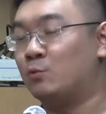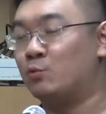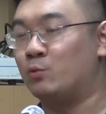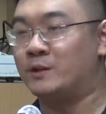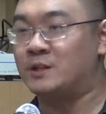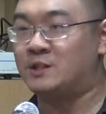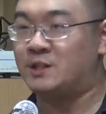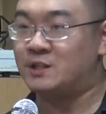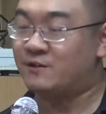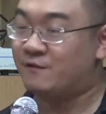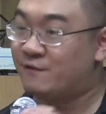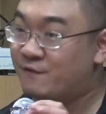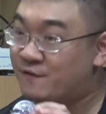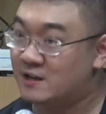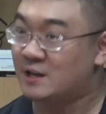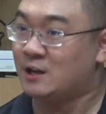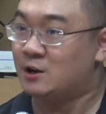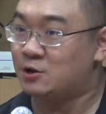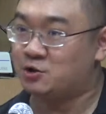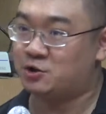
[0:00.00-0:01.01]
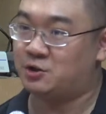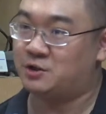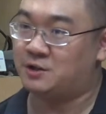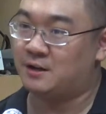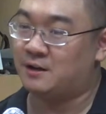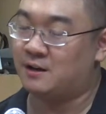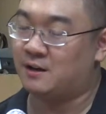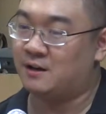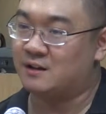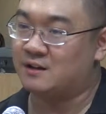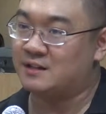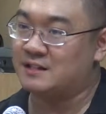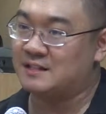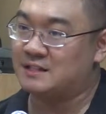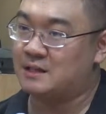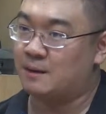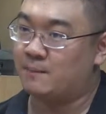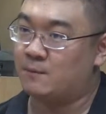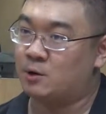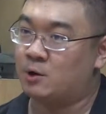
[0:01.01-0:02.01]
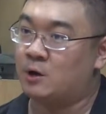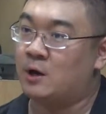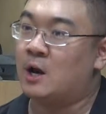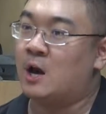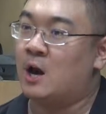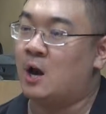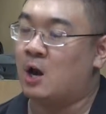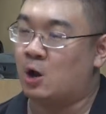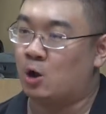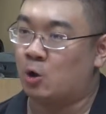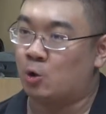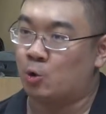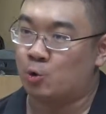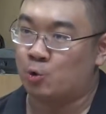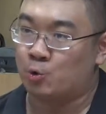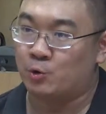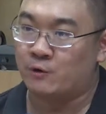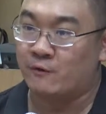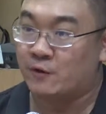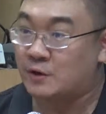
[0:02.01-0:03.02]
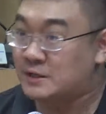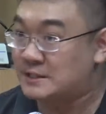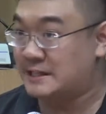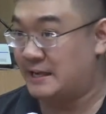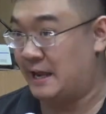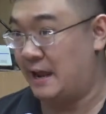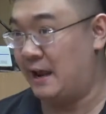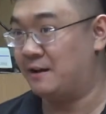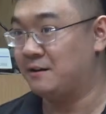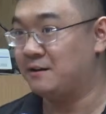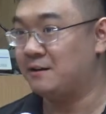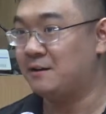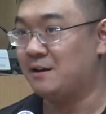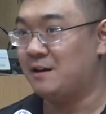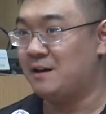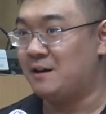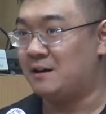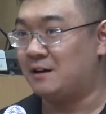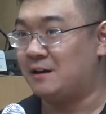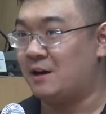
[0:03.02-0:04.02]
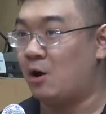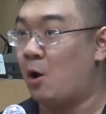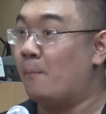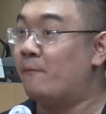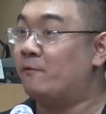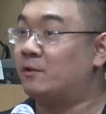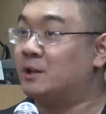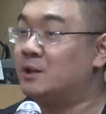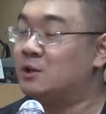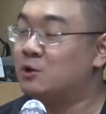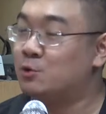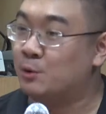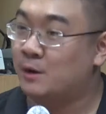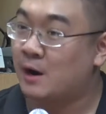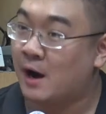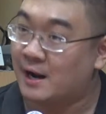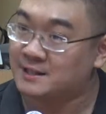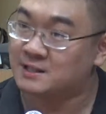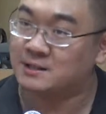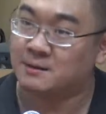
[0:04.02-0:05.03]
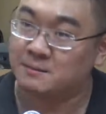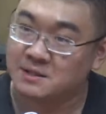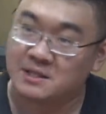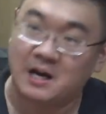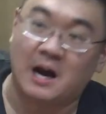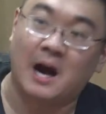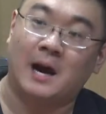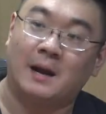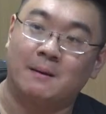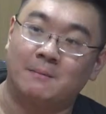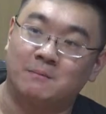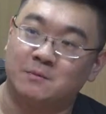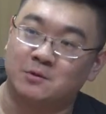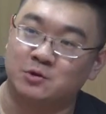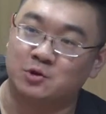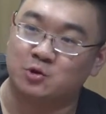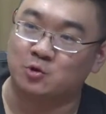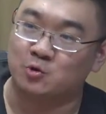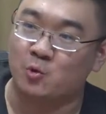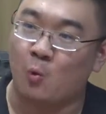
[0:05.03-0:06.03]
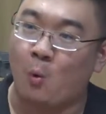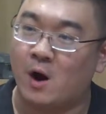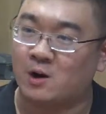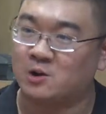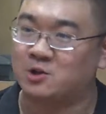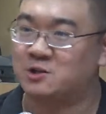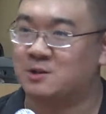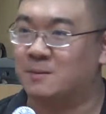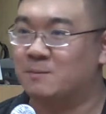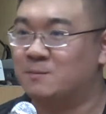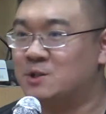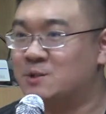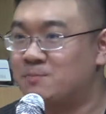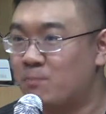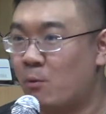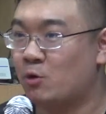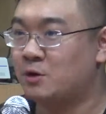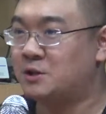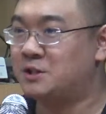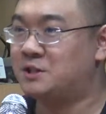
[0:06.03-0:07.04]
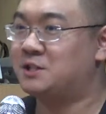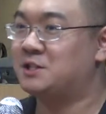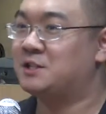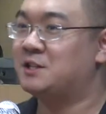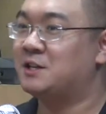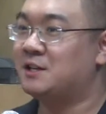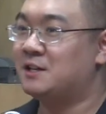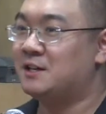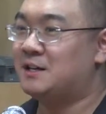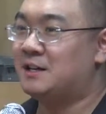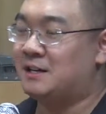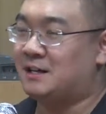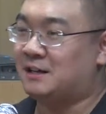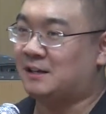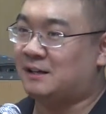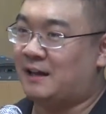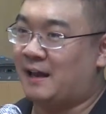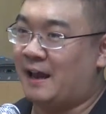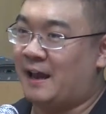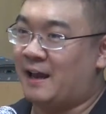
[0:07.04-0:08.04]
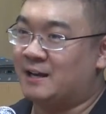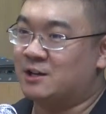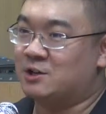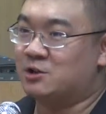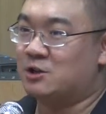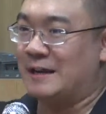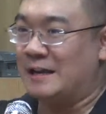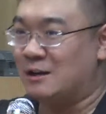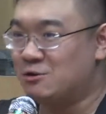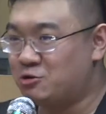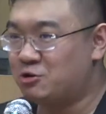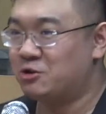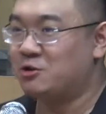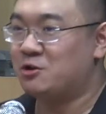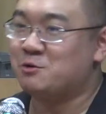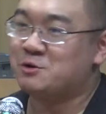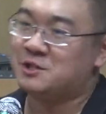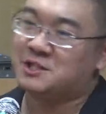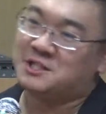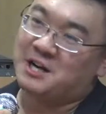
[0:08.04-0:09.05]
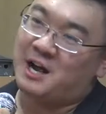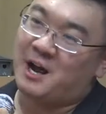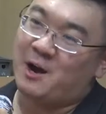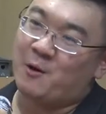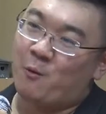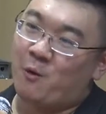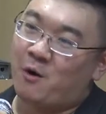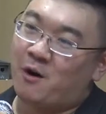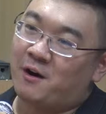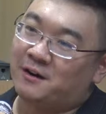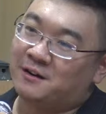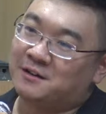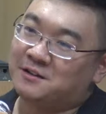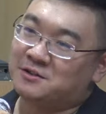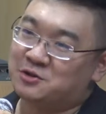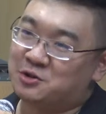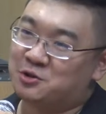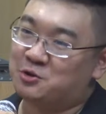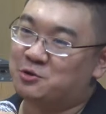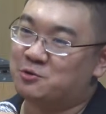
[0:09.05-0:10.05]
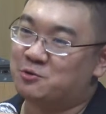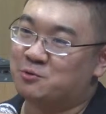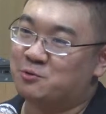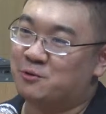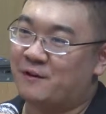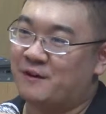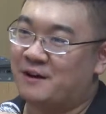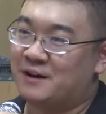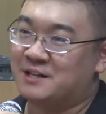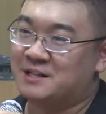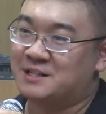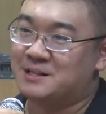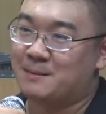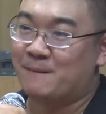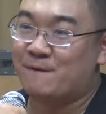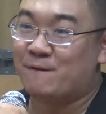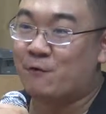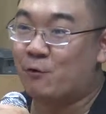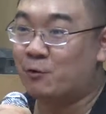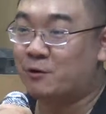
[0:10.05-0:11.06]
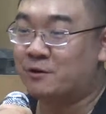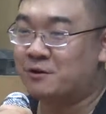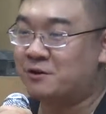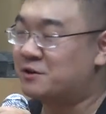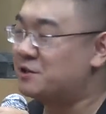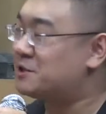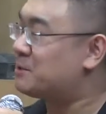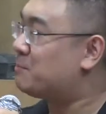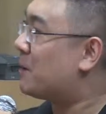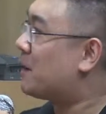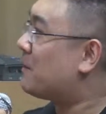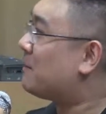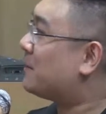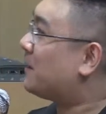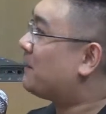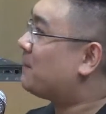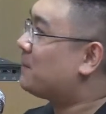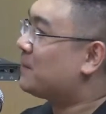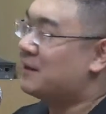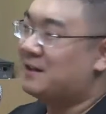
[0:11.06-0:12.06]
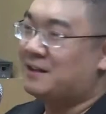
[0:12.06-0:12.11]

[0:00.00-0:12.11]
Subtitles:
We just finished the summer Universiade. Hopefully you got some time to watch some sports and introduce Taiwan to some foreigners maybe.